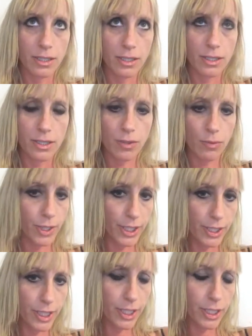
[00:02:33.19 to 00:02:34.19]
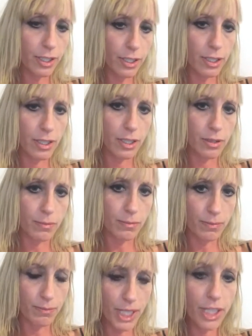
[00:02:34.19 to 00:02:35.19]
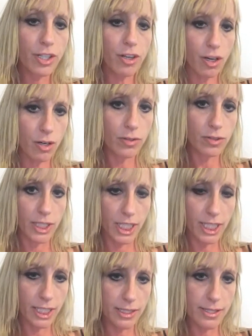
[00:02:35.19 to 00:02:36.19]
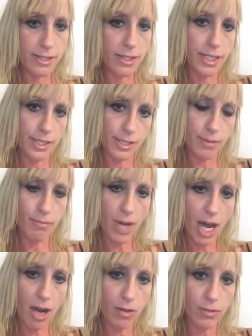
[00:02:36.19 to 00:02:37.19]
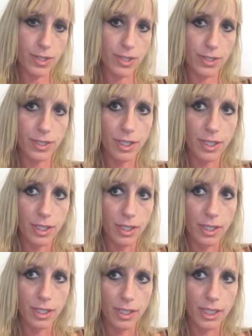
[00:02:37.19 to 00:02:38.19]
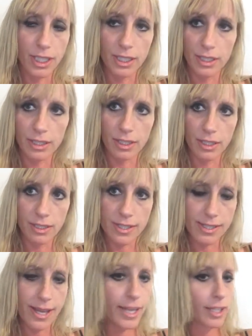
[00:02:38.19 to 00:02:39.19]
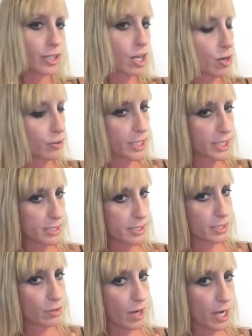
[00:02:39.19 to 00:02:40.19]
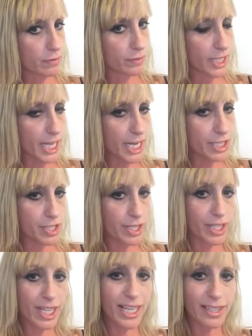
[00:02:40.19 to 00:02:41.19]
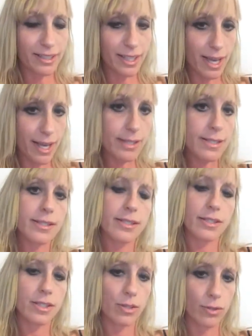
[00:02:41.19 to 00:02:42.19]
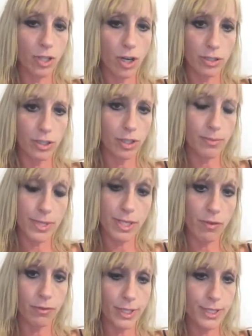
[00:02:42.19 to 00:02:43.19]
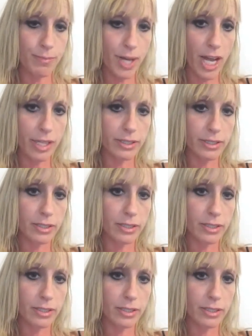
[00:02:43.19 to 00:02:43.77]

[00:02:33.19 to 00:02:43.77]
to really meet your own needs, it's about saying no to instant gratification and yes to long-term self-respect.